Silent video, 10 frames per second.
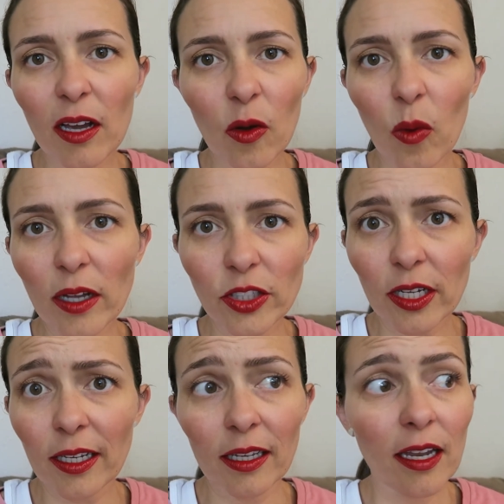a watch
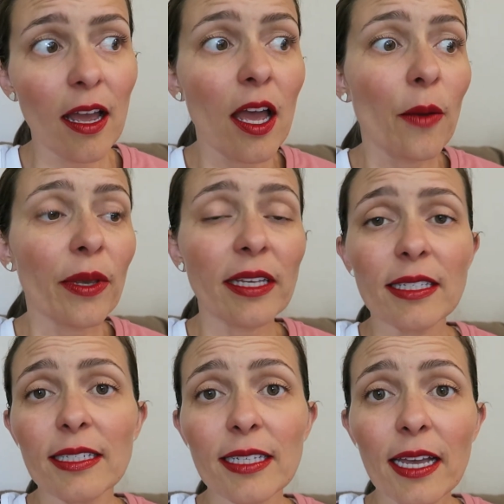on it,
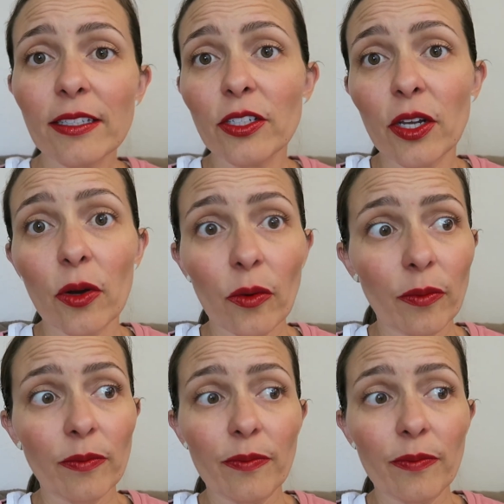because he said, you know,